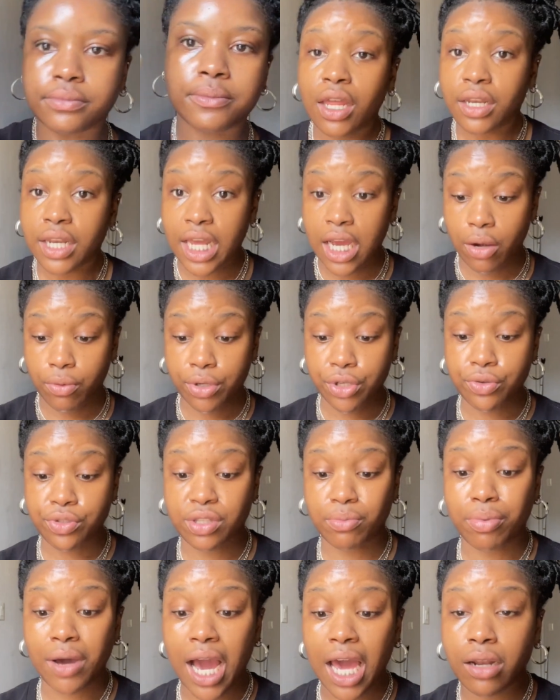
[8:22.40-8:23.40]
Now we use the
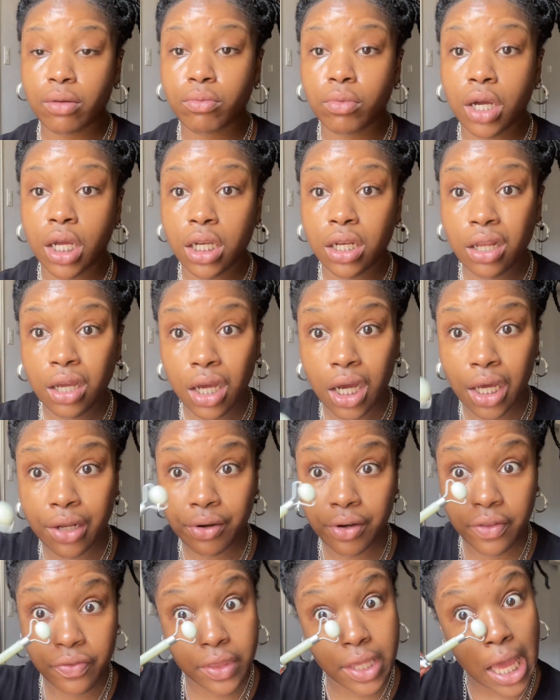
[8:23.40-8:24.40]
bottom one
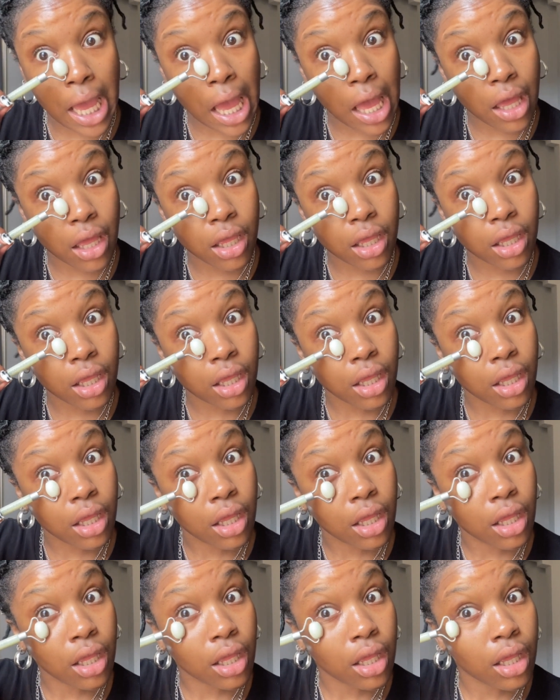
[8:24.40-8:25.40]
underneath the eye.
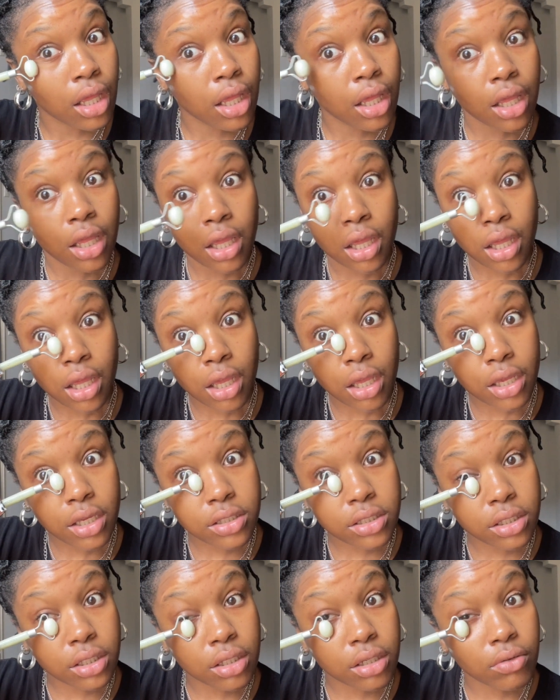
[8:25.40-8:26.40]

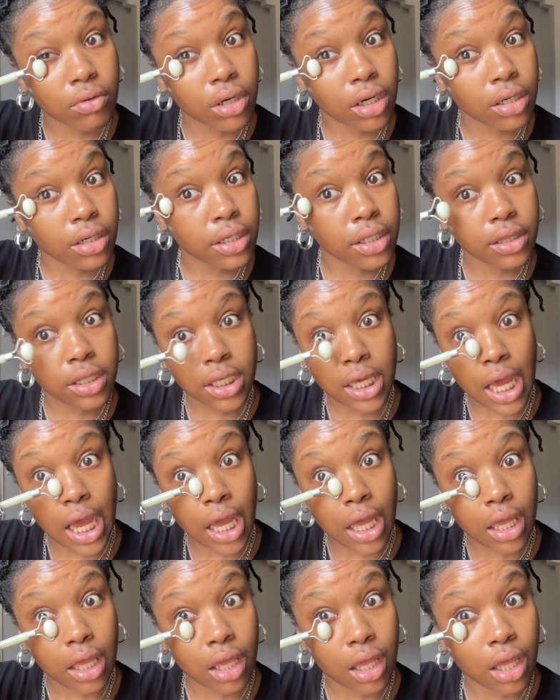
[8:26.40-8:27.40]
Use a little one underneath the eye.
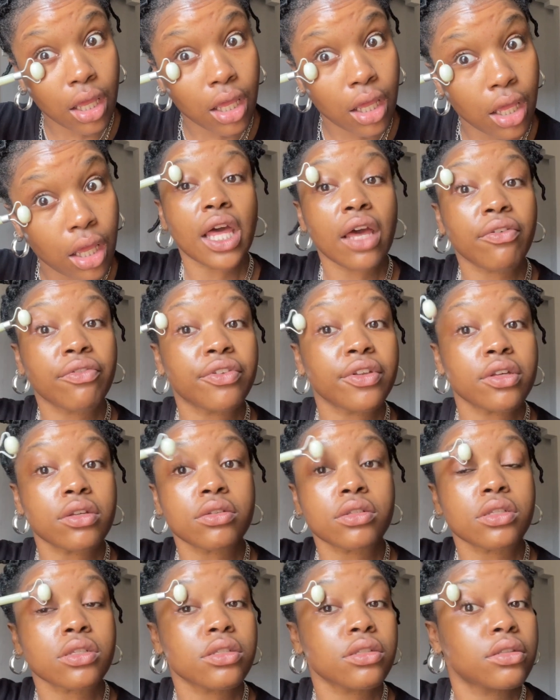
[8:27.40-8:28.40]
That
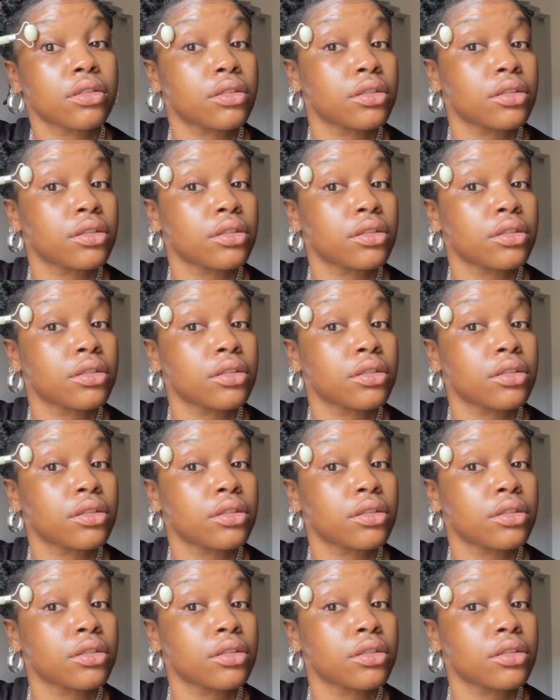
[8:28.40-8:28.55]
feels